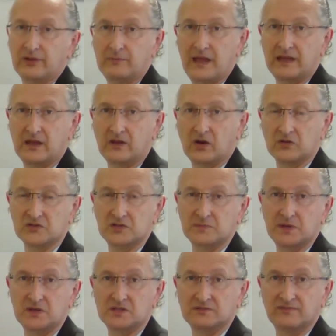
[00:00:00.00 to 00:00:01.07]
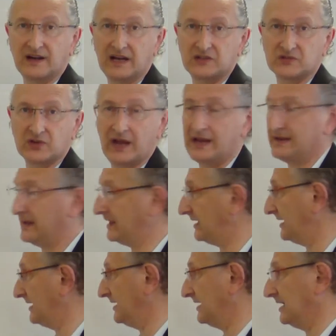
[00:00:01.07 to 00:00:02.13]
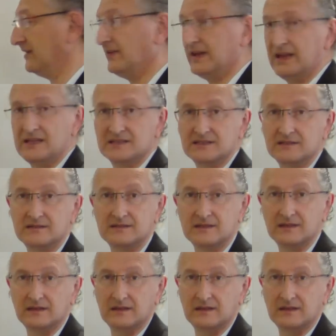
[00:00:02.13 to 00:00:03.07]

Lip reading: to make a contribution by training. If it isn't,